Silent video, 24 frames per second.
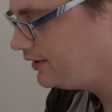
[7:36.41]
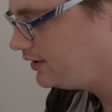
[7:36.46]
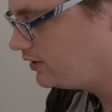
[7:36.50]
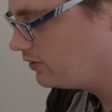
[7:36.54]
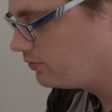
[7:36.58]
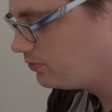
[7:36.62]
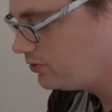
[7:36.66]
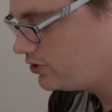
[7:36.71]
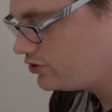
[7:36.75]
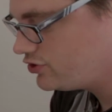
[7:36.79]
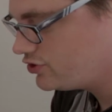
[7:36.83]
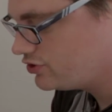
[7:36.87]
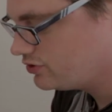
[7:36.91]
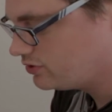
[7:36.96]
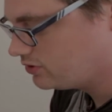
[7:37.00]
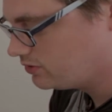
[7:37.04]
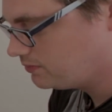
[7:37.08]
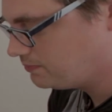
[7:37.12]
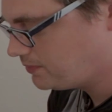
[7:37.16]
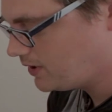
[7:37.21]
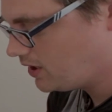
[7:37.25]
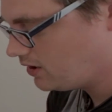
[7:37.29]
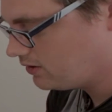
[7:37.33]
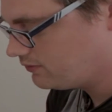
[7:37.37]
original
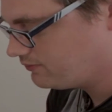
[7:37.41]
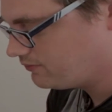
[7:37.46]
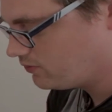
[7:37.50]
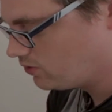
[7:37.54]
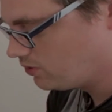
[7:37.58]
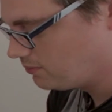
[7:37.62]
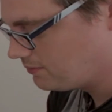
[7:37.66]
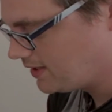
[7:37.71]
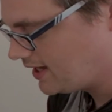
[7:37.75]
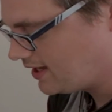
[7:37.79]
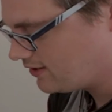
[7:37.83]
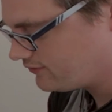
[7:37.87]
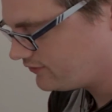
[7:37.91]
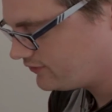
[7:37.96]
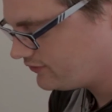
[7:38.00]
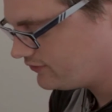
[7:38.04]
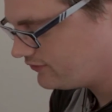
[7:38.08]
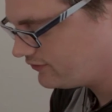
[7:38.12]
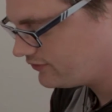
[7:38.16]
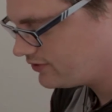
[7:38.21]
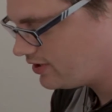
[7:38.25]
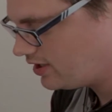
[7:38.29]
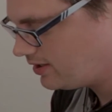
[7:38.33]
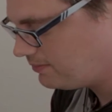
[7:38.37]
part 4 mask, this
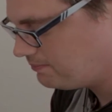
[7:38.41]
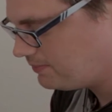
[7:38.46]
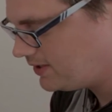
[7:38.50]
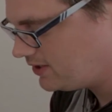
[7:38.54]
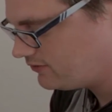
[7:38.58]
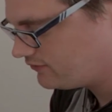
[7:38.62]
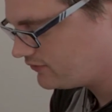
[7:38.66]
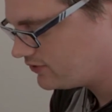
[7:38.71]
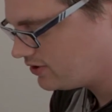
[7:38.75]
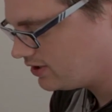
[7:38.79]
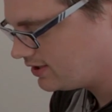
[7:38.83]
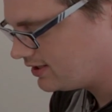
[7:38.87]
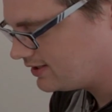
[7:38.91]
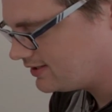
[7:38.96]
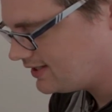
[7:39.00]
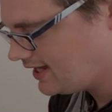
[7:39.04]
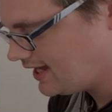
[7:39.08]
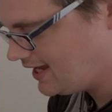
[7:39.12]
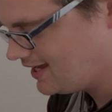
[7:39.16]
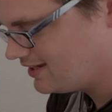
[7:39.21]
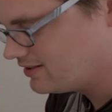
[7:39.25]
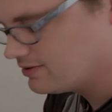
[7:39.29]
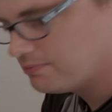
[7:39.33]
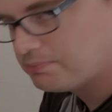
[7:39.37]
is kind of based on
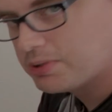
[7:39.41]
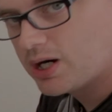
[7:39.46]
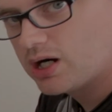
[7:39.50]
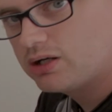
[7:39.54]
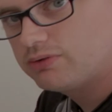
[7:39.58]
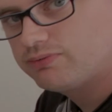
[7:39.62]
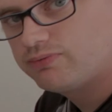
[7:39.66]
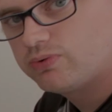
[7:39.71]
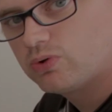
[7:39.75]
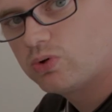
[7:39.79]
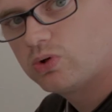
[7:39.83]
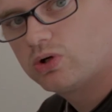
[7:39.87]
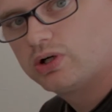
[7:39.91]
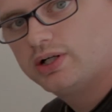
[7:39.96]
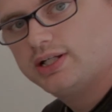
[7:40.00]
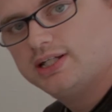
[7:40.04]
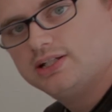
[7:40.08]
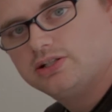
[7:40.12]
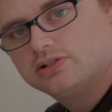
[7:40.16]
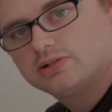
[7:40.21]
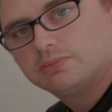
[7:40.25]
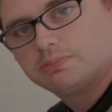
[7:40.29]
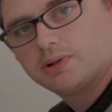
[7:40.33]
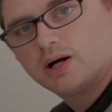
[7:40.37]
end of part 4
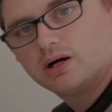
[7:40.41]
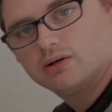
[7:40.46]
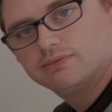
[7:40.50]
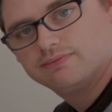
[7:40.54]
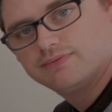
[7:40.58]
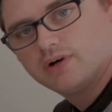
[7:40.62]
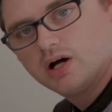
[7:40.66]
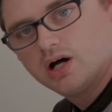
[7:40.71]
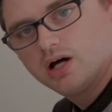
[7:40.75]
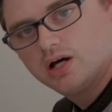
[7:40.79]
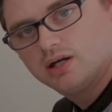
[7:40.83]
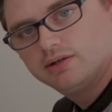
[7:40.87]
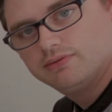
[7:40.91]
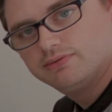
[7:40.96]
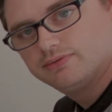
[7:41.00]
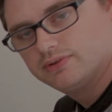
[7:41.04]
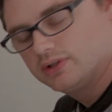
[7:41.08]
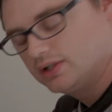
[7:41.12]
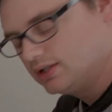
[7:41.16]
into part 5.